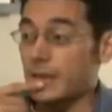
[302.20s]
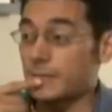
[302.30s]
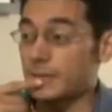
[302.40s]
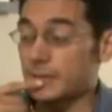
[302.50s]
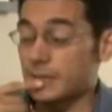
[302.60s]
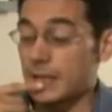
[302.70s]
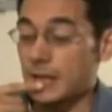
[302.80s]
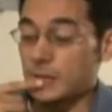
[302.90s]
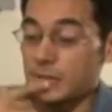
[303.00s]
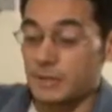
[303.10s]
have is
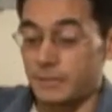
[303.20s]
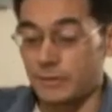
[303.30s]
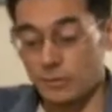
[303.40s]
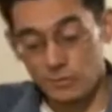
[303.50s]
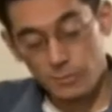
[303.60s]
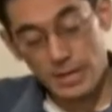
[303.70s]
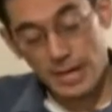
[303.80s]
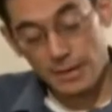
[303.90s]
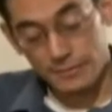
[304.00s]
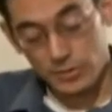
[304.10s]
entirely different. The group
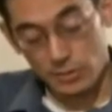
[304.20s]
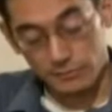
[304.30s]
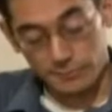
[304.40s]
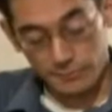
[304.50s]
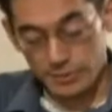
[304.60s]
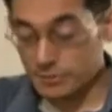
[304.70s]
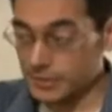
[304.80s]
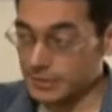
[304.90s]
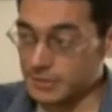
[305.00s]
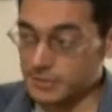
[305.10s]
I have is called Free
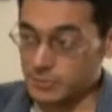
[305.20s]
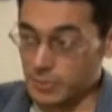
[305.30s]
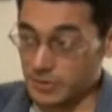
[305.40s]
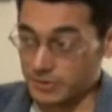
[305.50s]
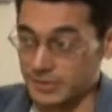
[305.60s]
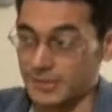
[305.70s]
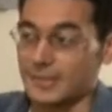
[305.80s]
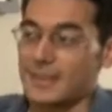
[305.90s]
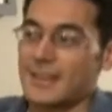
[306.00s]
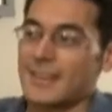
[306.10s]
Reed Conspiracy.
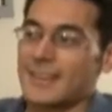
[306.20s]
Oh,